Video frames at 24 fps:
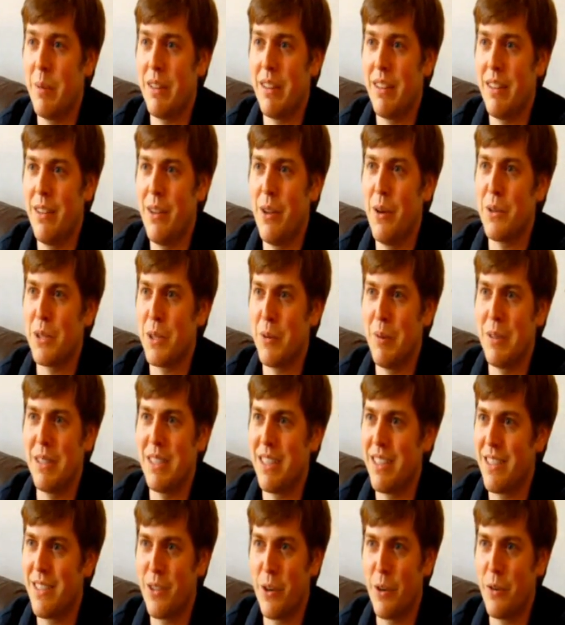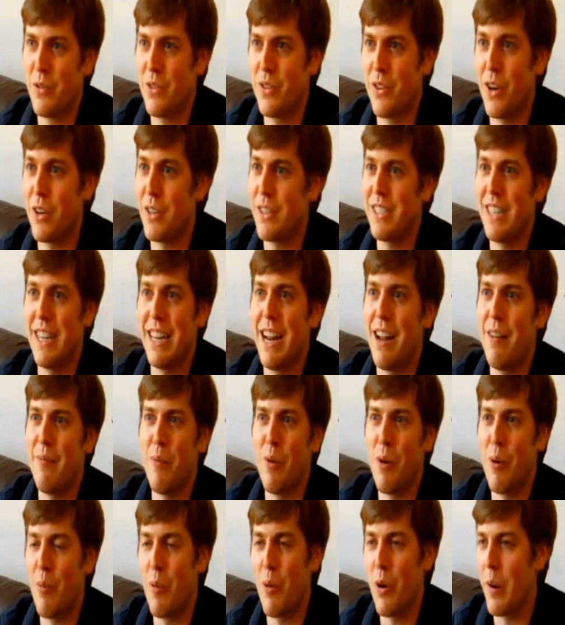but those are the ones that sort of start to stand
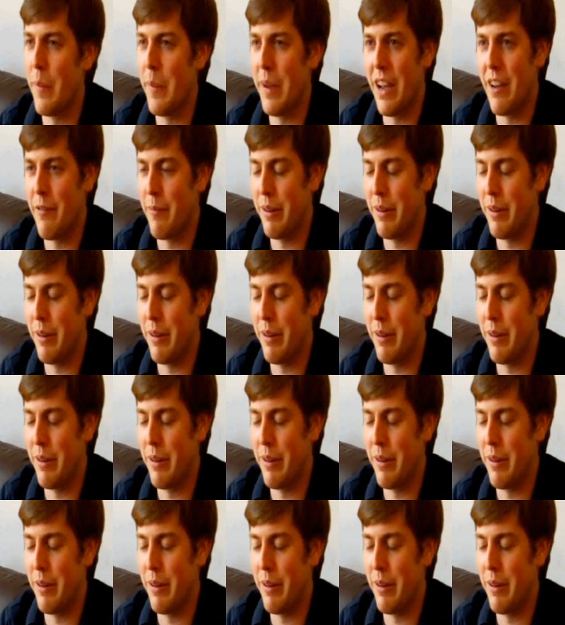out more and more to me.